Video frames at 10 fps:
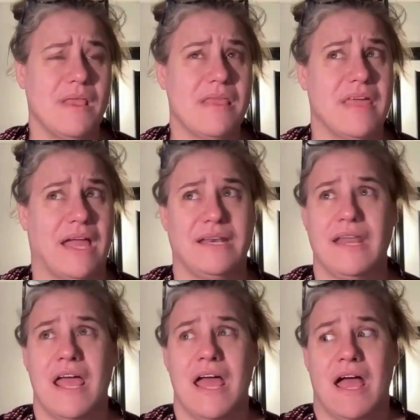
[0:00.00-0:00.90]
Then
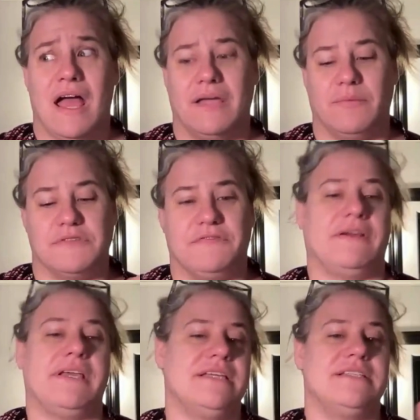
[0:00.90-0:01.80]
it was
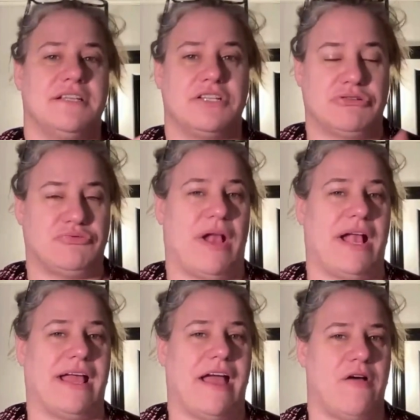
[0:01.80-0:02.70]
very easy to
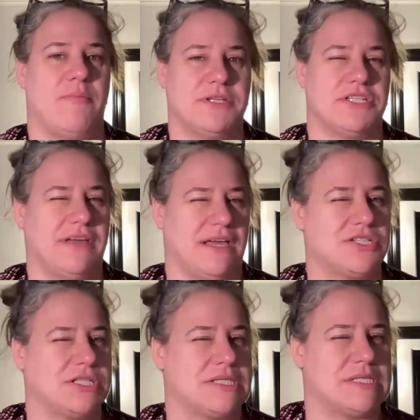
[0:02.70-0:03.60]
track how much I
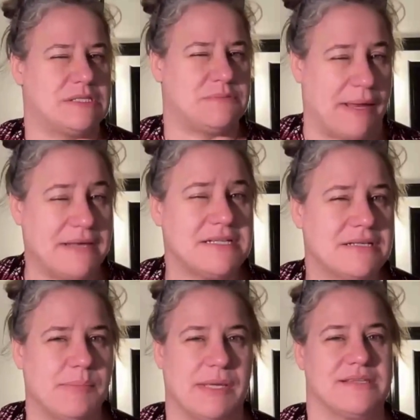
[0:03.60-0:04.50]
actually spent
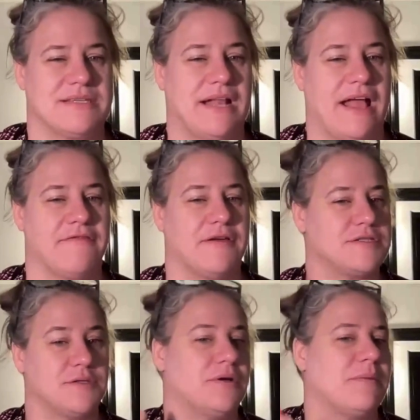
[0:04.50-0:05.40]
because I'd have a
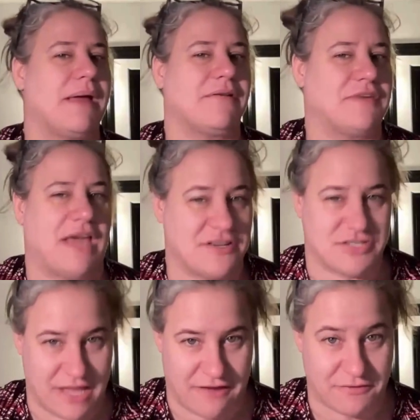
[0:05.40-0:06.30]
certain amount of
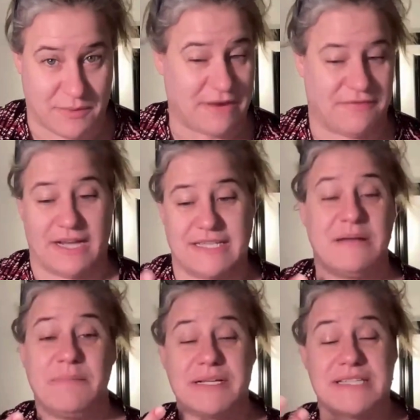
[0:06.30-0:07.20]
cash left, right? If I got
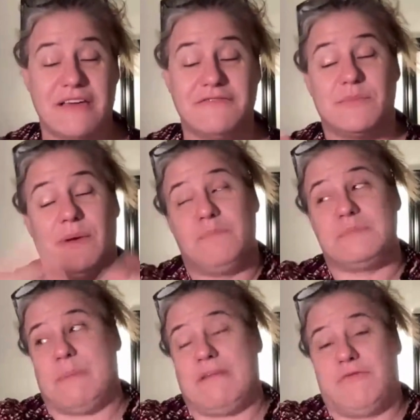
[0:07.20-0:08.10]
10 bucks left, well,
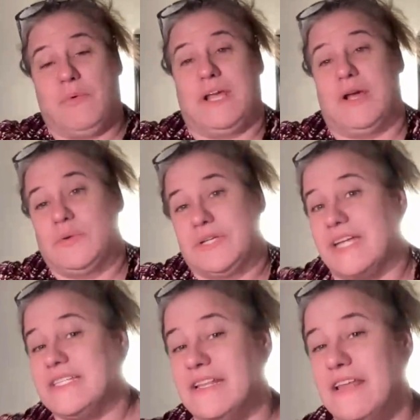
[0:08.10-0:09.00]
spent 40, only
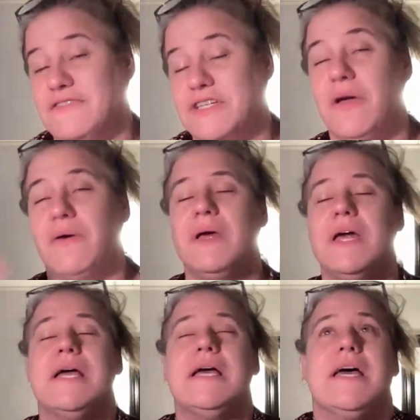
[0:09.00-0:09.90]
got 10 left to go.
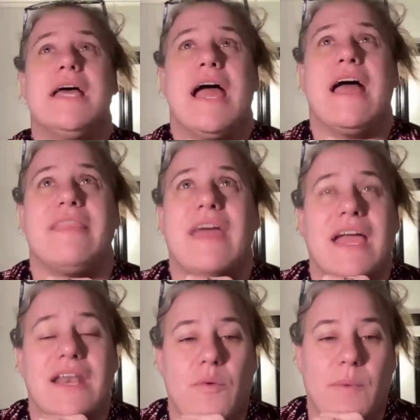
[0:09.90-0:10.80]
And
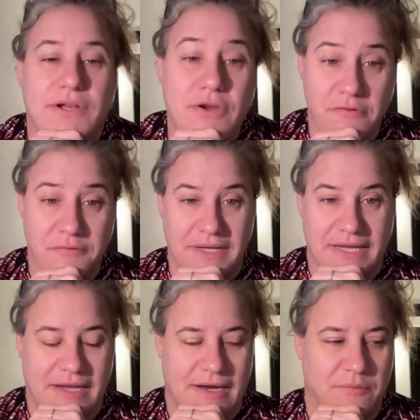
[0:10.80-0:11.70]
then when COVID
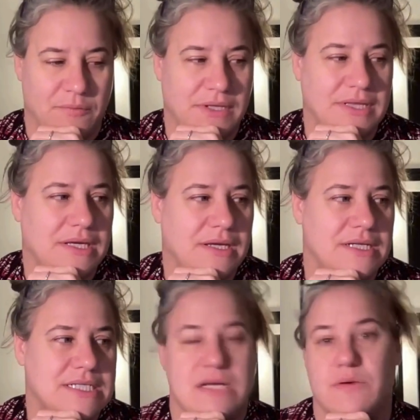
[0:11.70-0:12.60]
hit, I really
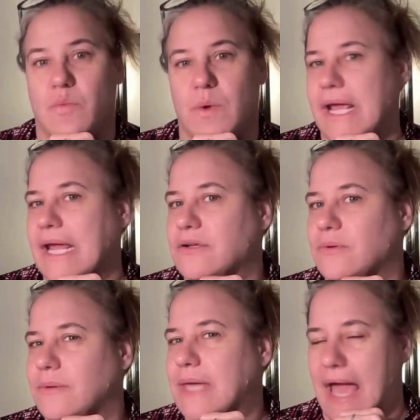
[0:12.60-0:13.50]
didn't want to
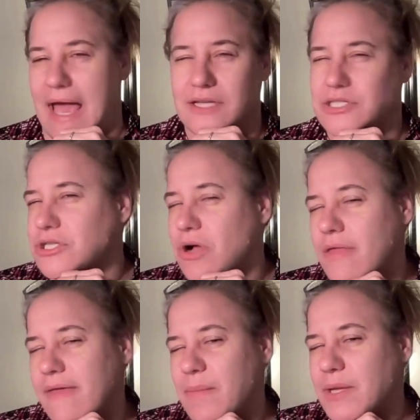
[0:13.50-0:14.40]
handle cash all
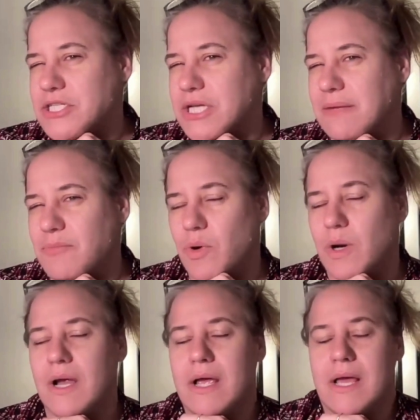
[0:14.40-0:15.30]
that much anymore.